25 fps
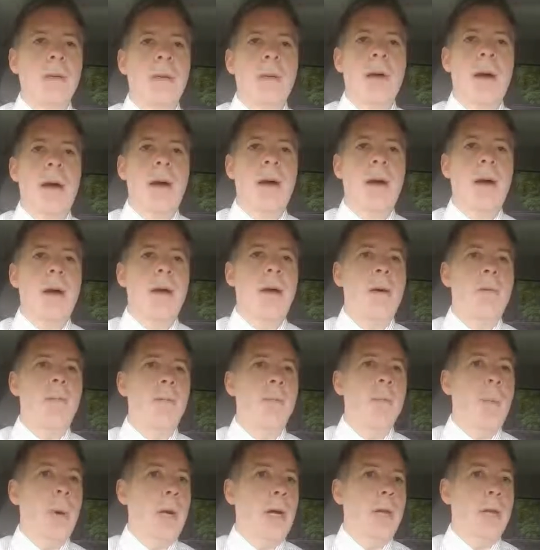uh,
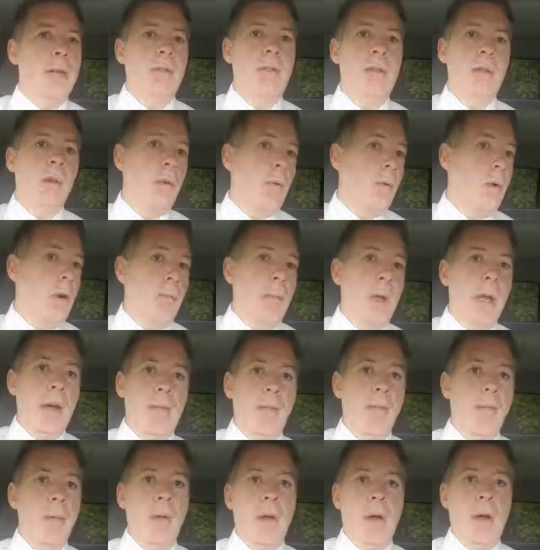but you don't want to make
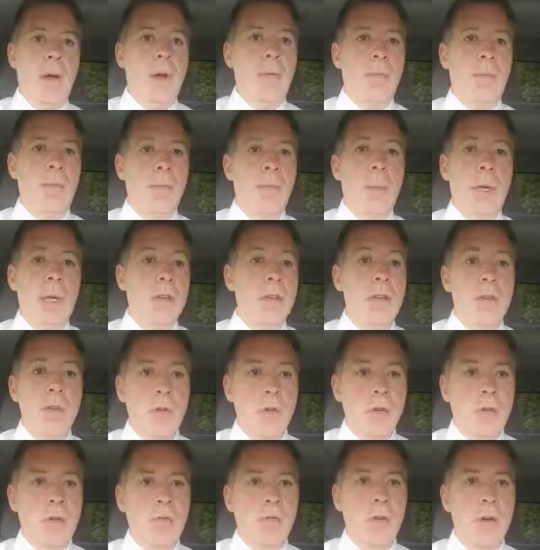uh, big,
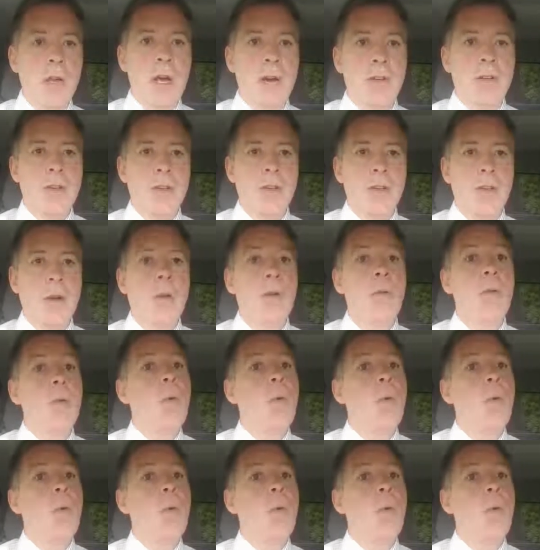huge reductions there.